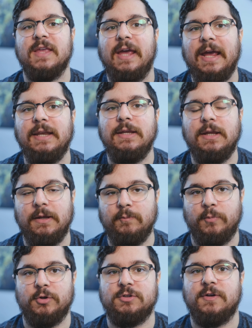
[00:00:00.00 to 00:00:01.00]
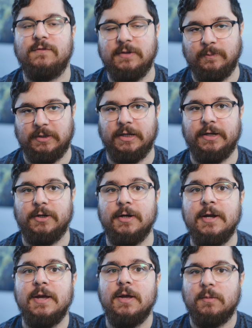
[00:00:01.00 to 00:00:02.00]
any inputs of the player
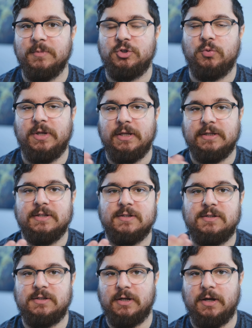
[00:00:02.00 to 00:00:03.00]
between this